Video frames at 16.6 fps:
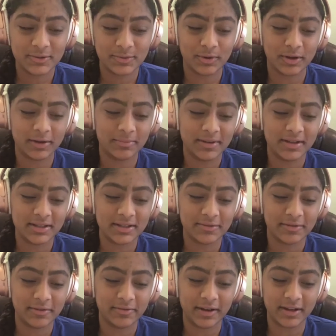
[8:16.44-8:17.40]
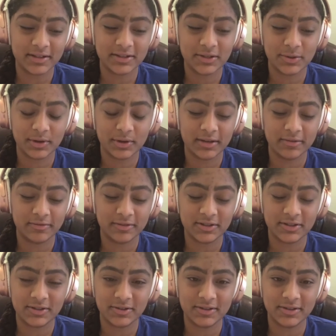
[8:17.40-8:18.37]
one piece of advice you would give
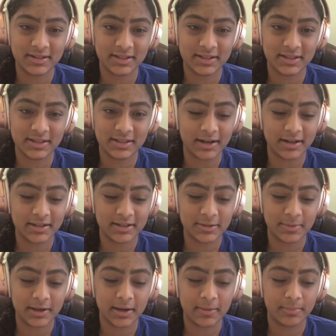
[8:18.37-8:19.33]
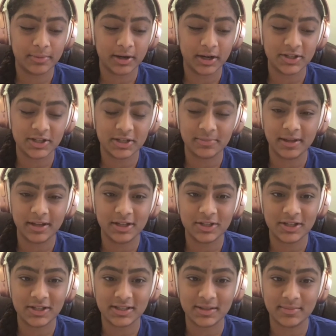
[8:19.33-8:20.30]
to students aspiring to become project
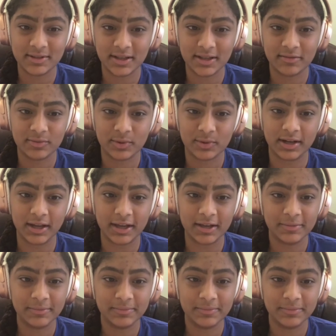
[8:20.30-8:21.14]
managers themselves one day?